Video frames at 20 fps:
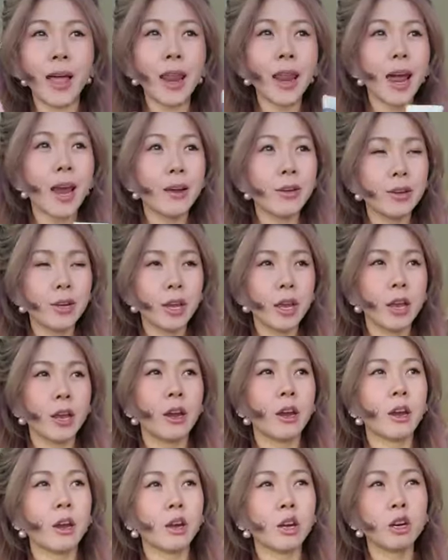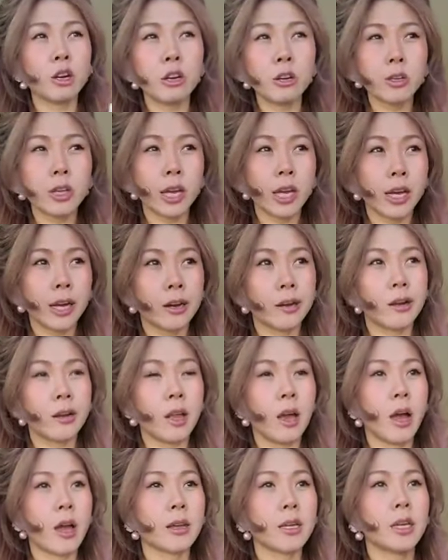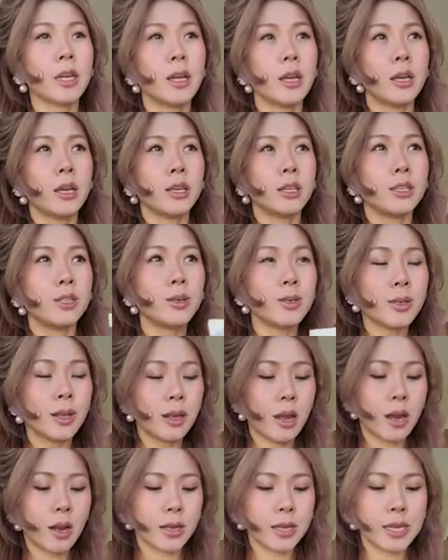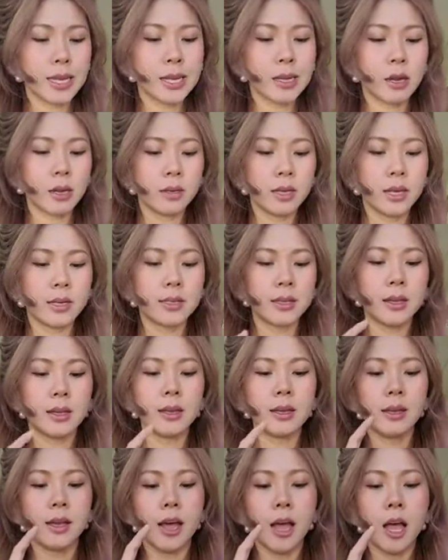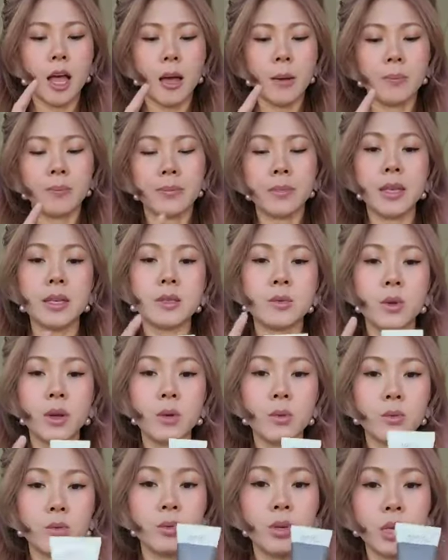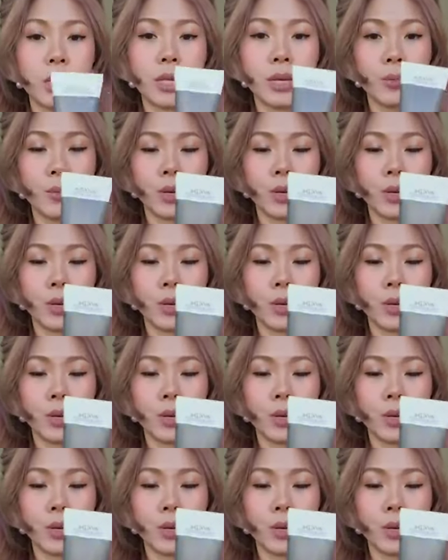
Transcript: flat iron your hair, curl your hair a lot, use a lot of heat on it, um, this really